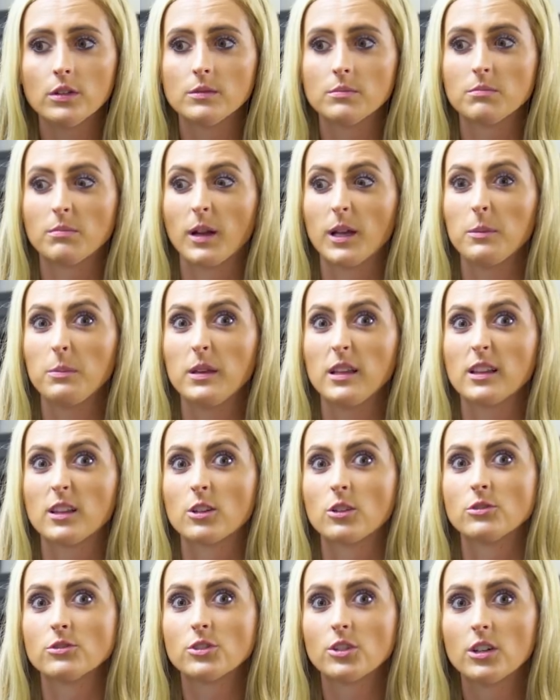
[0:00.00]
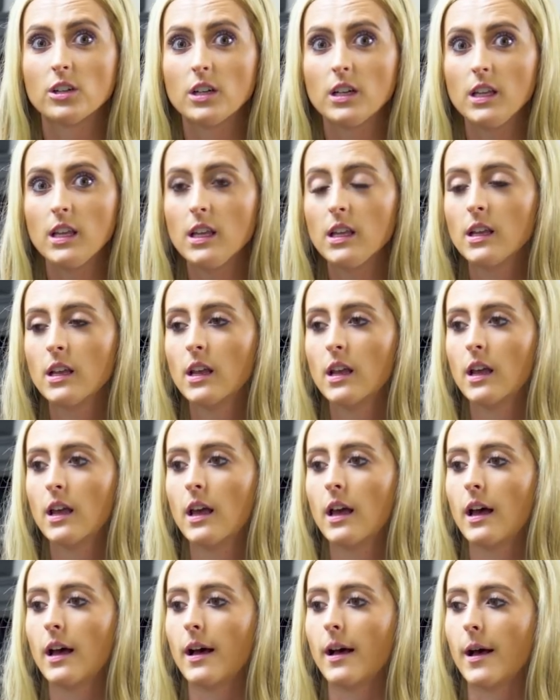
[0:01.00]
it might be a little dirty,
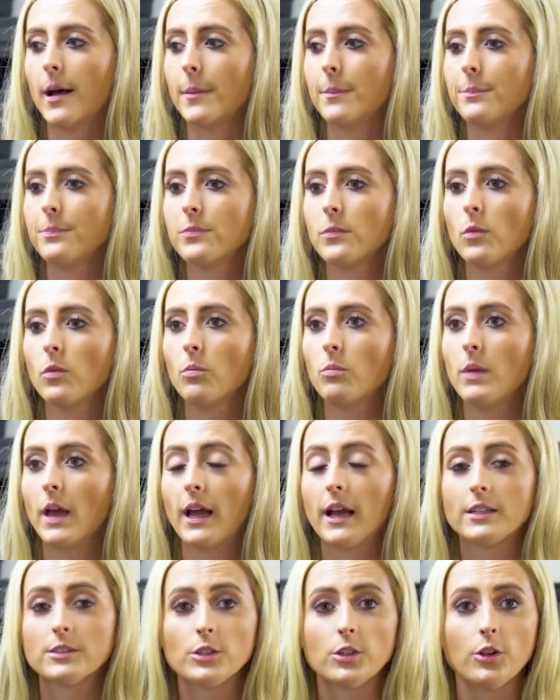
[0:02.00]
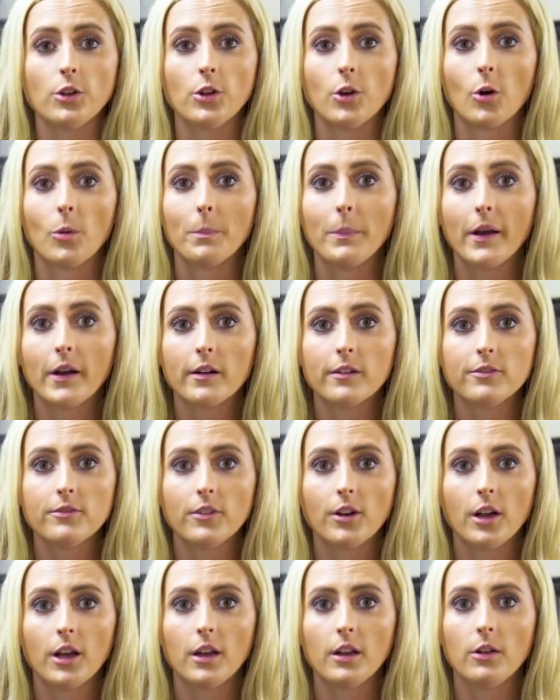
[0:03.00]
ask you to go
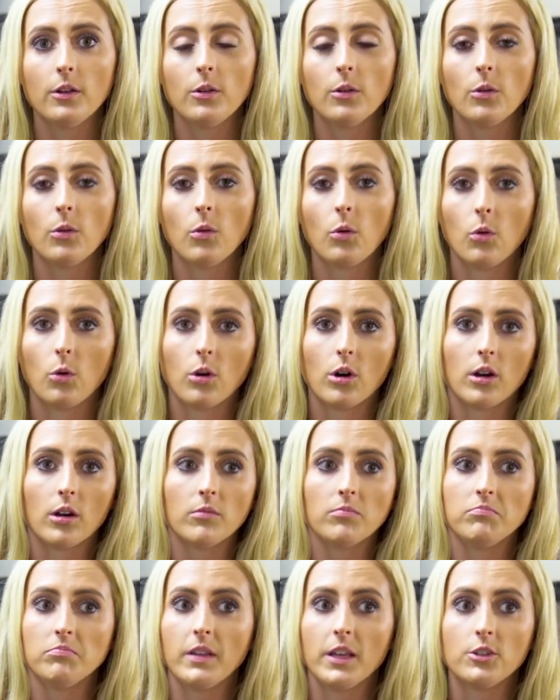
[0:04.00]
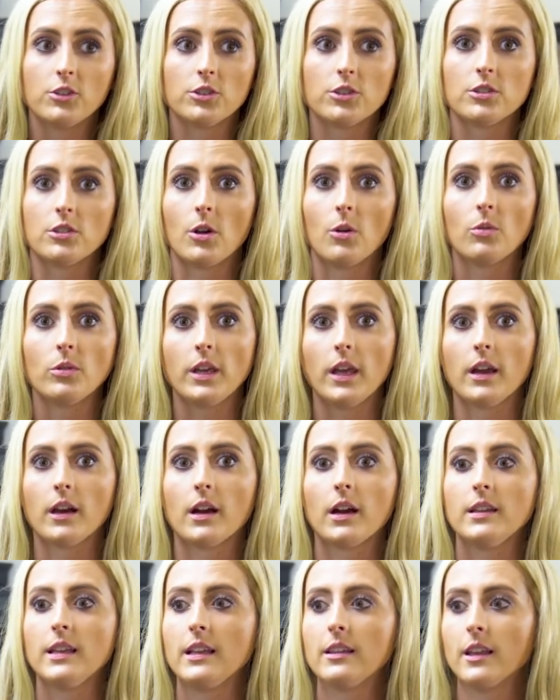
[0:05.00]
barefoot, or they just don't
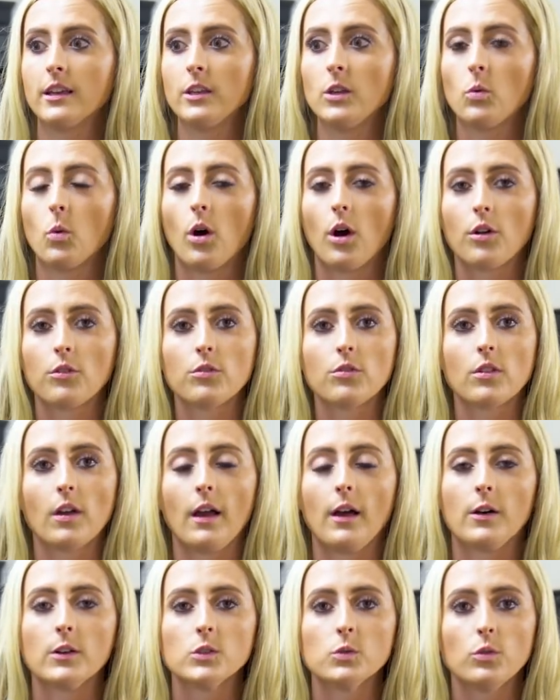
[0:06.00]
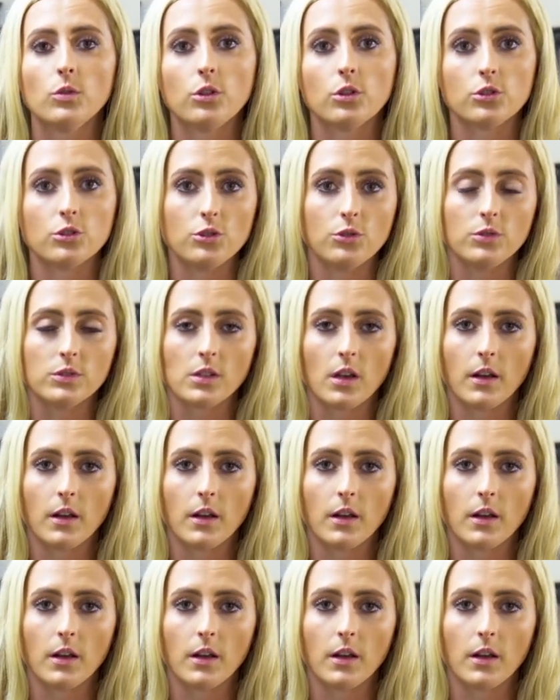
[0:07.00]
care and they let you walk through the house with your shoes